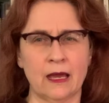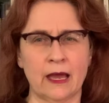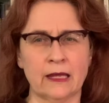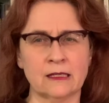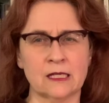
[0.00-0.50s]

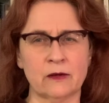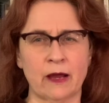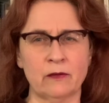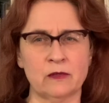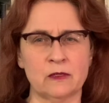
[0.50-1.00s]
And so I
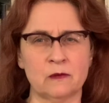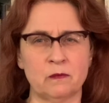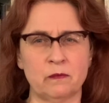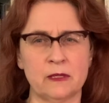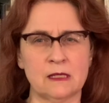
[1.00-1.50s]
was
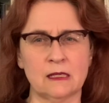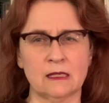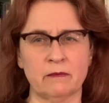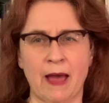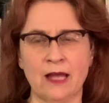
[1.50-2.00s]
busily
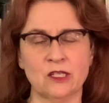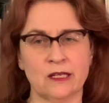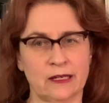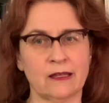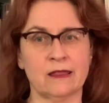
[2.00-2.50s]

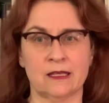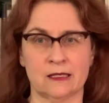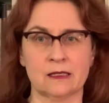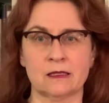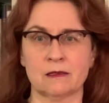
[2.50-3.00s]
imagining
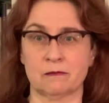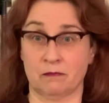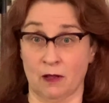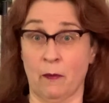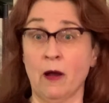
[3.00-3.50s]
this
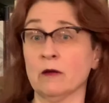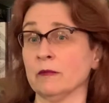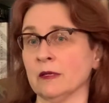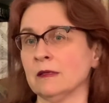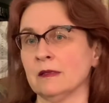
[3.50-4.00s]

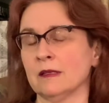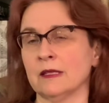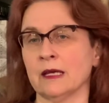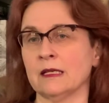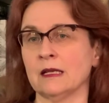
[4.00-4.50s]
apartment
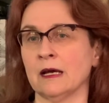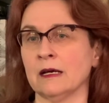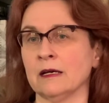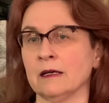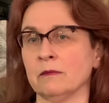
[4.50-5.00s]
that
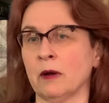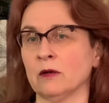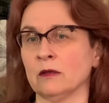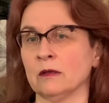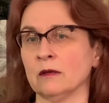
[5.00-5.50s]
uh,
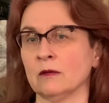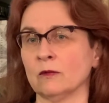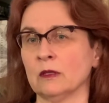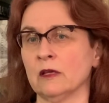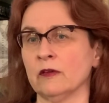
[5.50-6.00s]
Martin
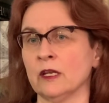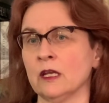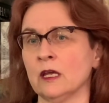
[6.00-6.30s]
would live in.